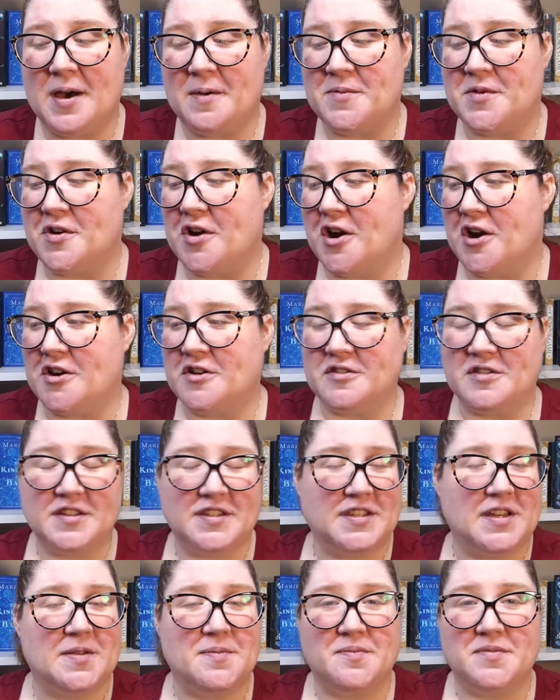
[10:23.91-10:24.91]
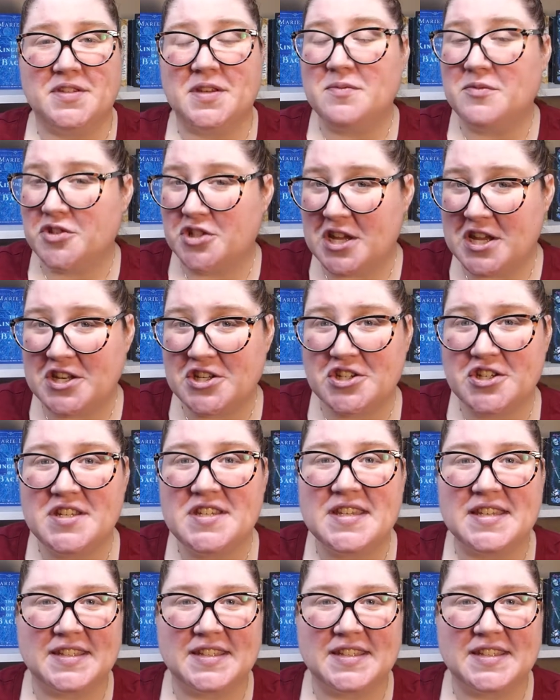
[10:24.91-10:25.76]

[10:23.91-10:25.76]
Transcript: There are some changes.